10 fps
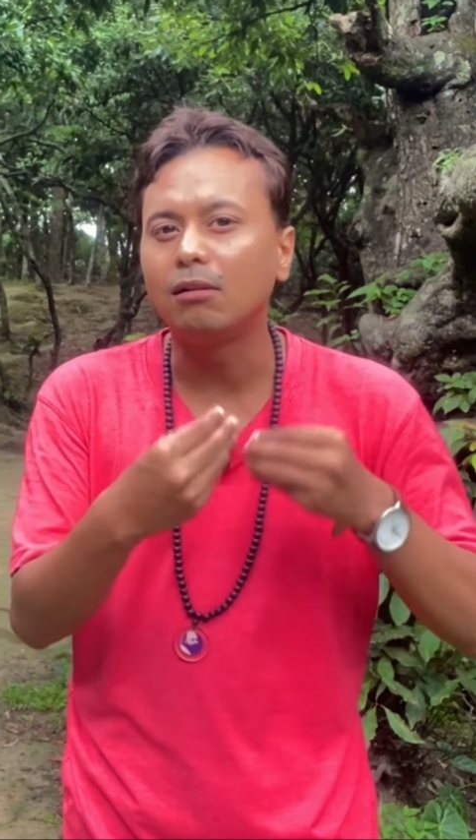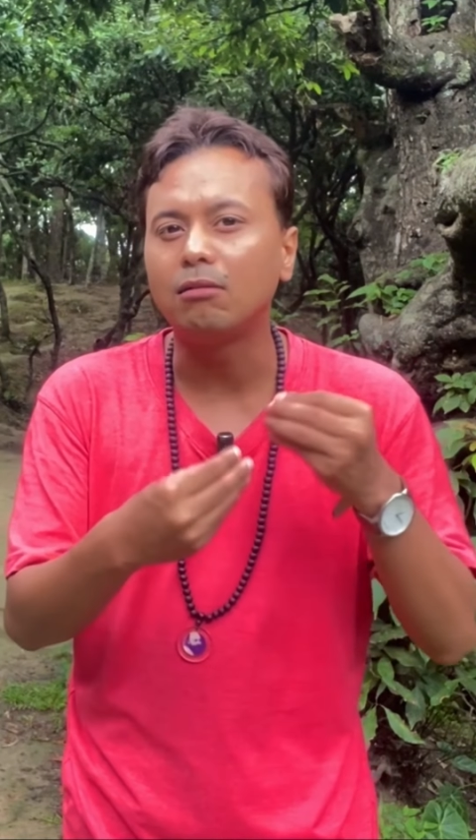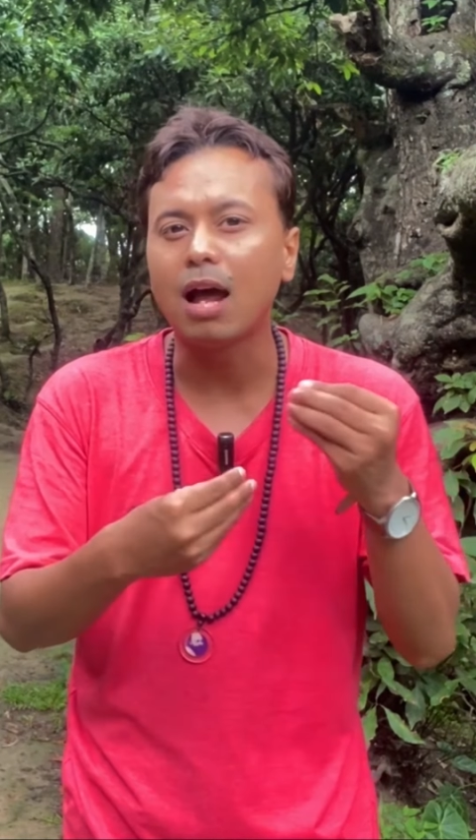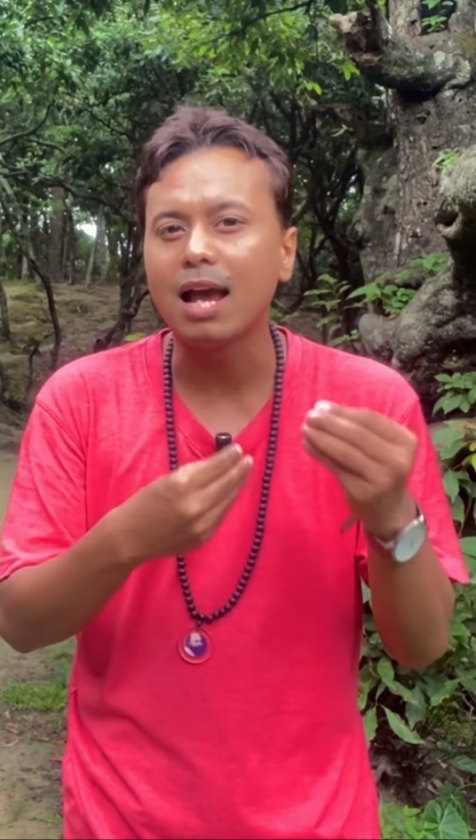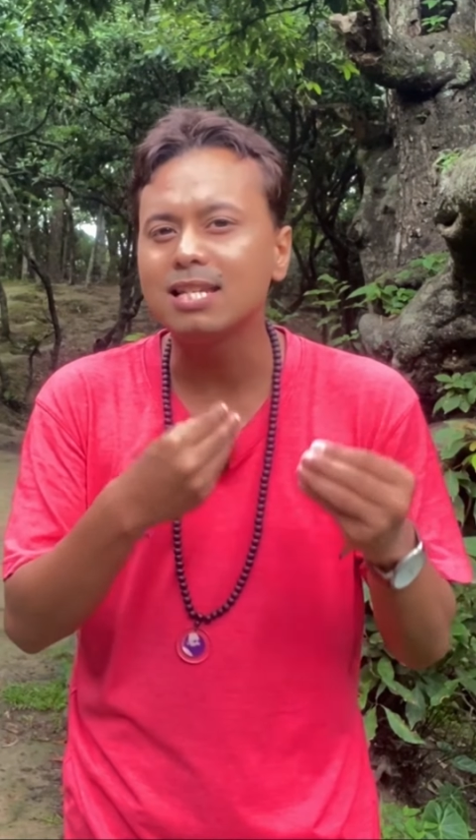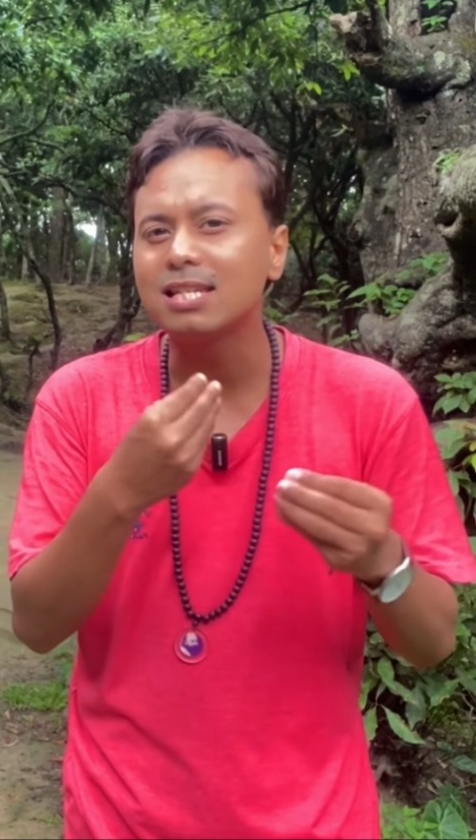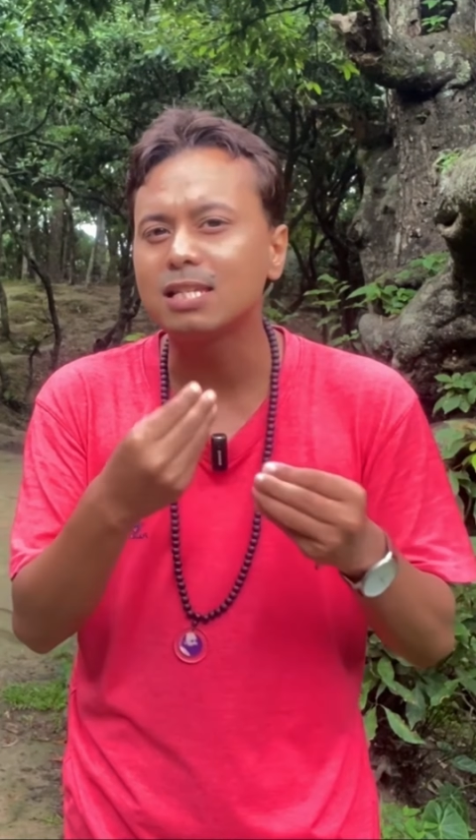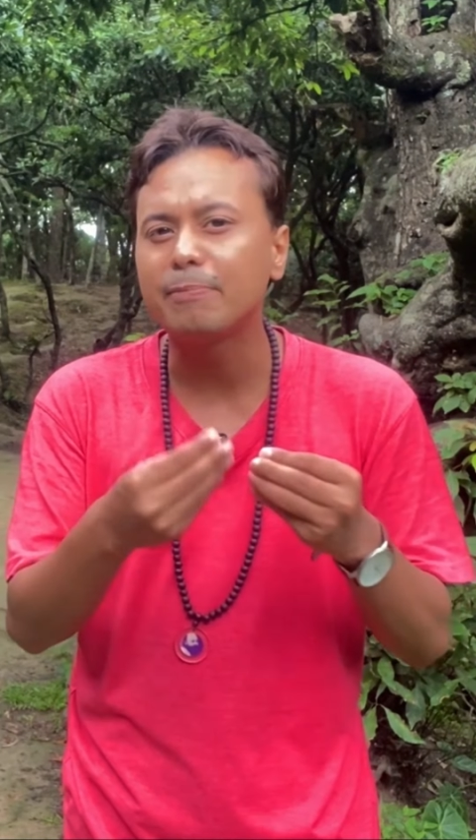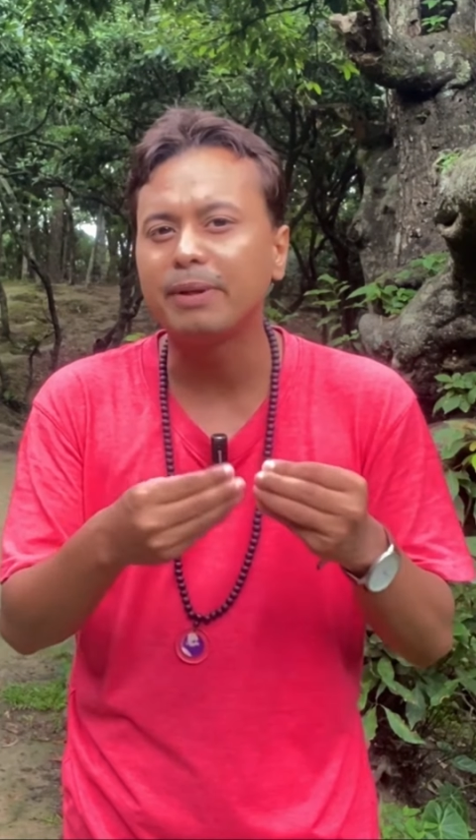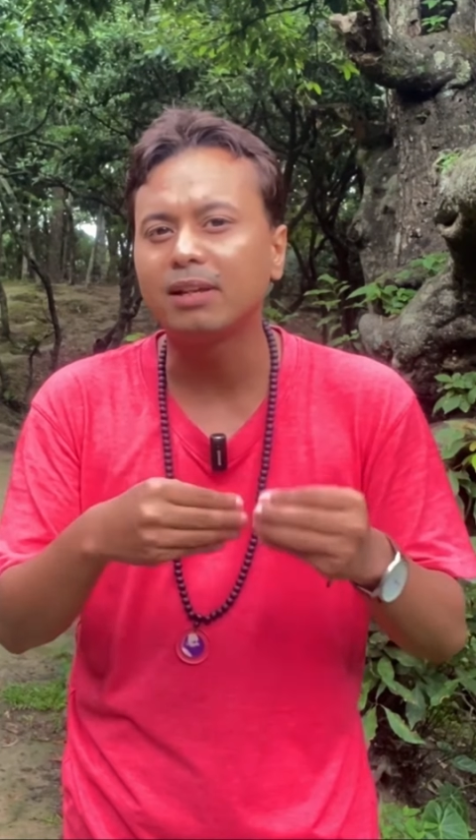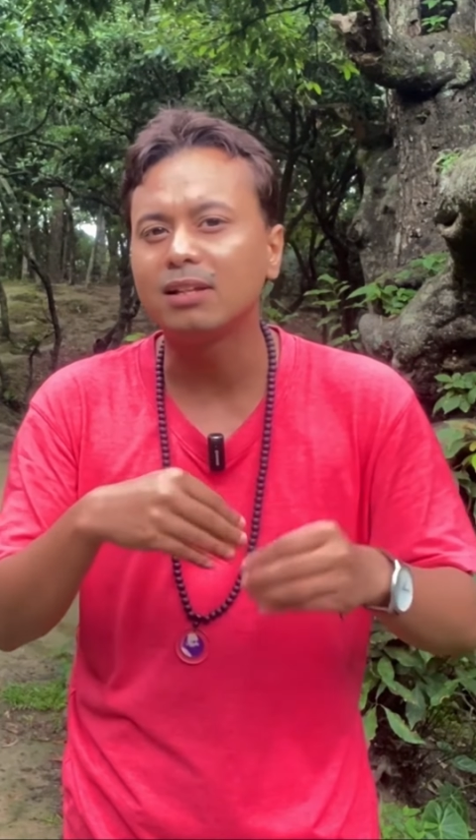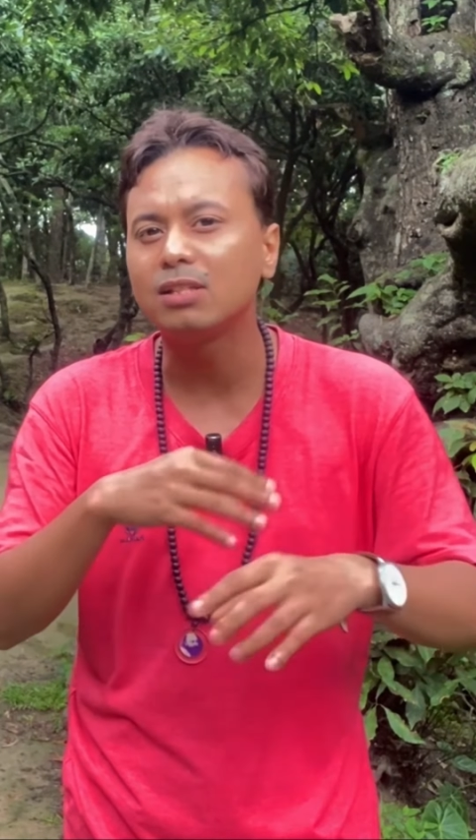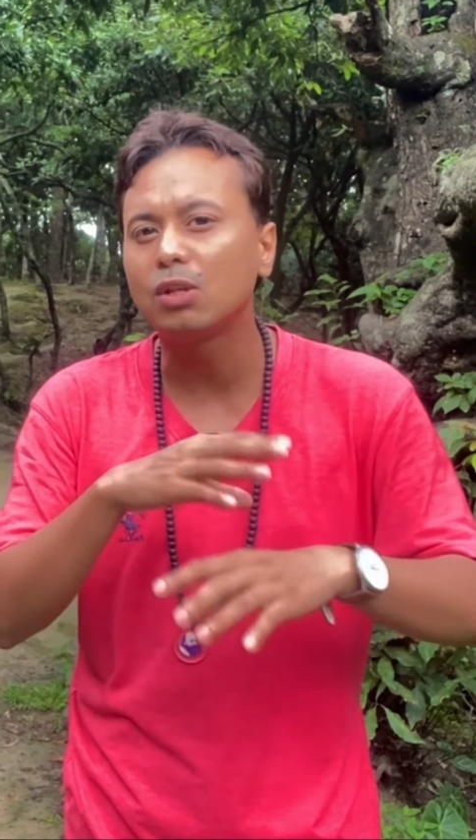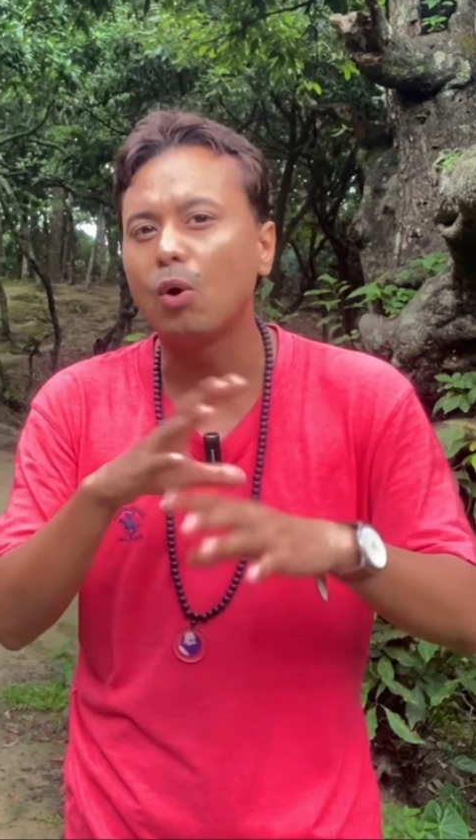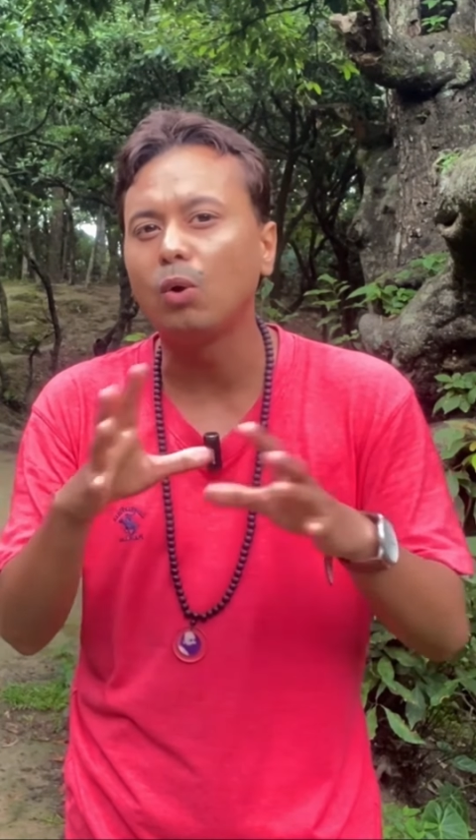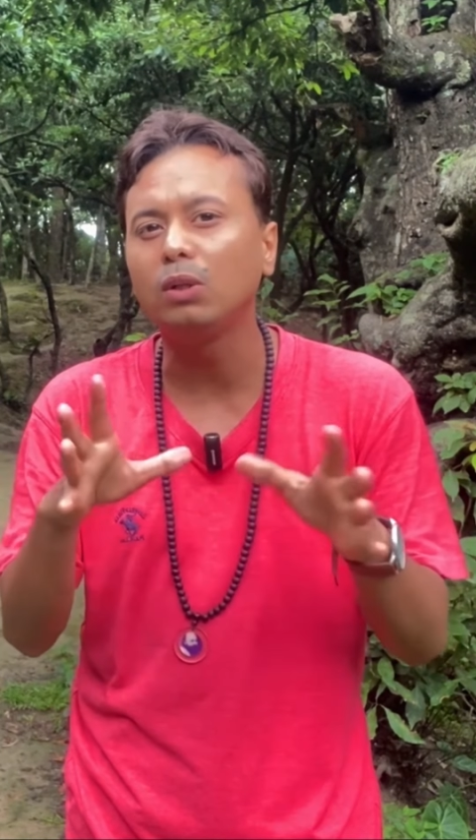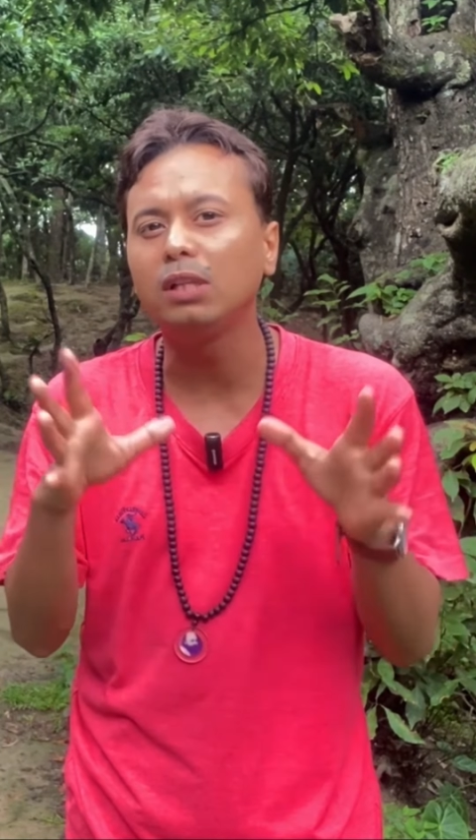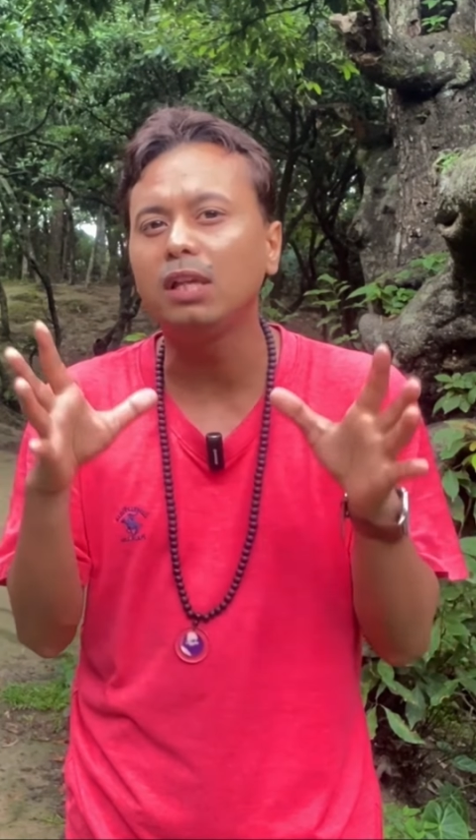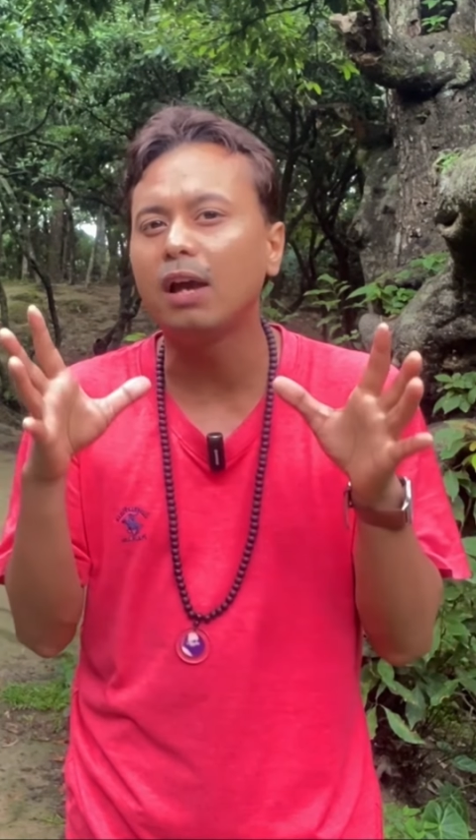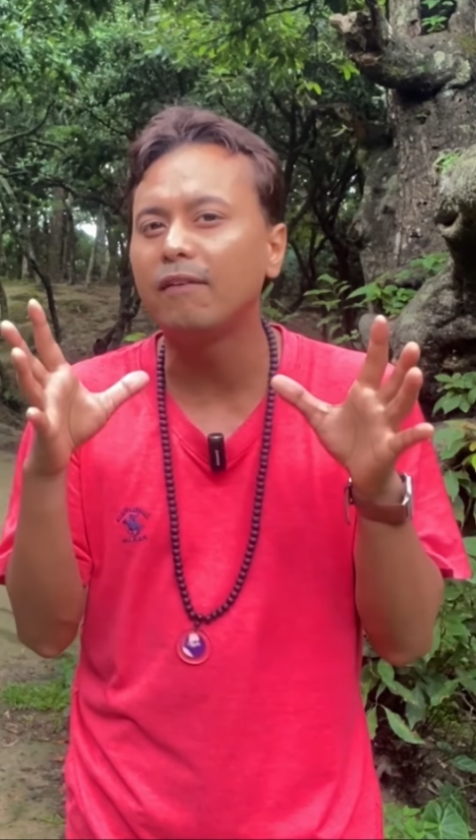arises because
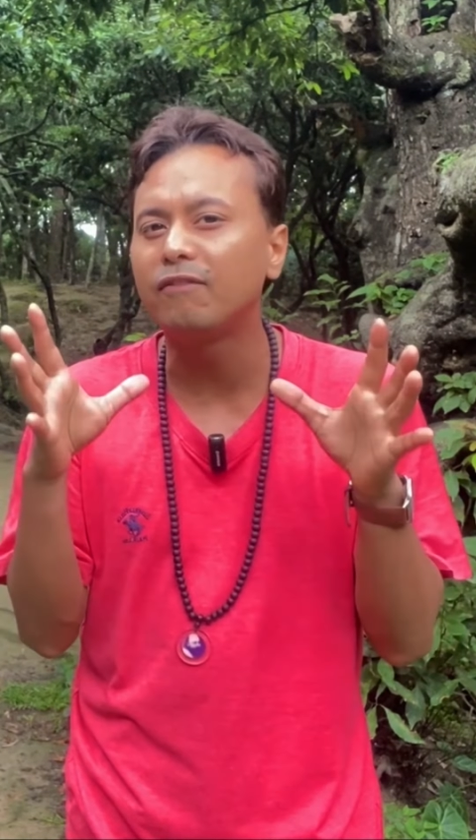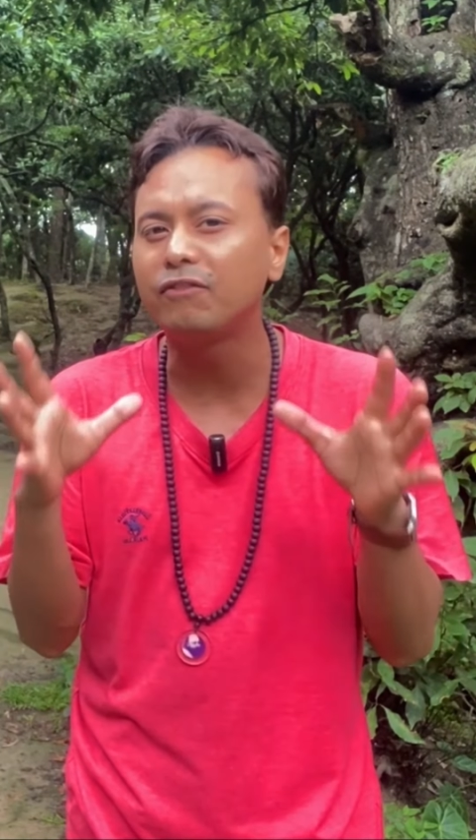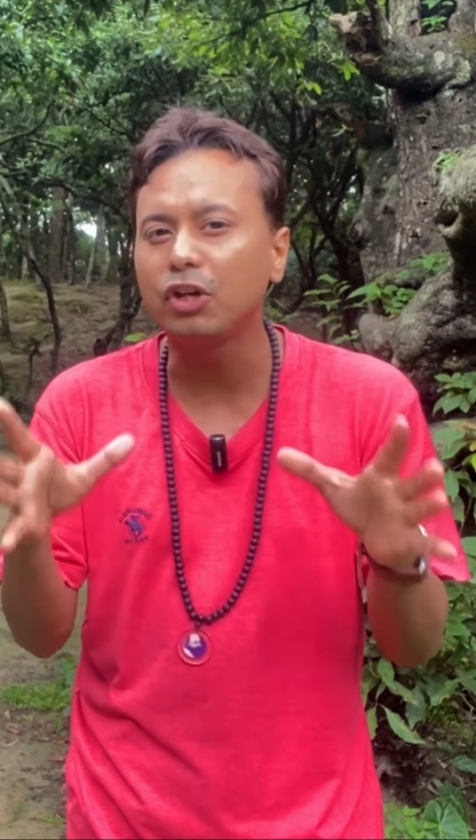only a